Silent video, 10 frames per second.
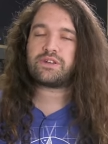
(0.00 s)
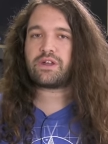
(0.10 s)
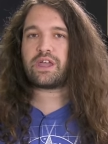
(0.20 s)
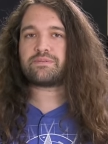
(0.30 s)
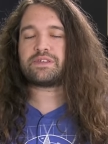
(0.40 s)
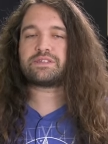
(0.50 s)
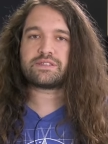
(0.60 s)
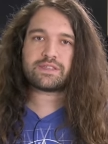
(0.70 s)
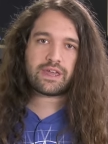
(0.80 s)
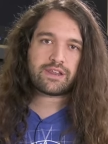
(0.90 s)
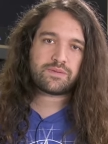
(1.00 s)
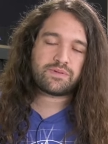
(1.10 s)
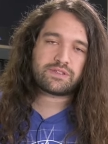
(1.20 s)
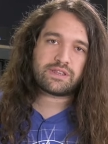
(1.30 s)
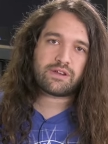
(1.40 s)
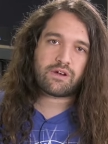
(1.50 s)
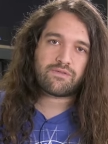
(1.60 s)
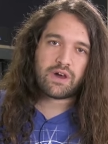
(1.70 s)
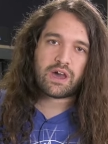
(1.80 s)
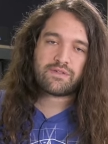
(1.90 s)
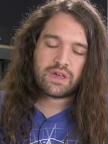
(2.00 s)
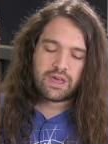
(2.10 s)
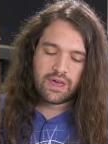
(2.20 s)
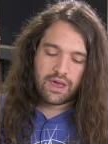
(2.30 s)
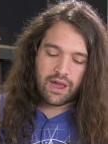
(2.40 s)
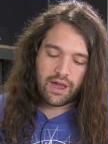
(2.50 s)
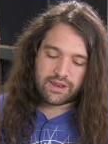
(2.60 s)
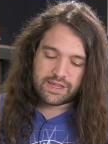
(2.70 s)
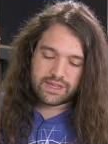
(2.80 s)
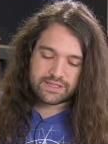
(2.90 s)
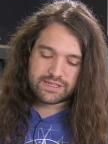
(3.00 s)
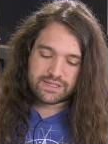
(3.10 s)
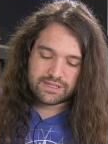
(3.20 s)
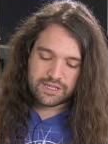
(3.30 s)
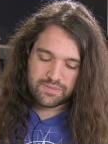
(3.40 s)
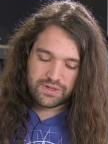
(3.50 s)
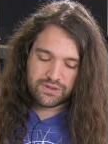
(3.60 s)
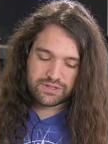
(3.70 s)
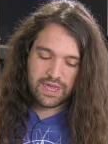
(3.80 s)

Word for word: year AMD is intending to put DDR5 on its CPUs.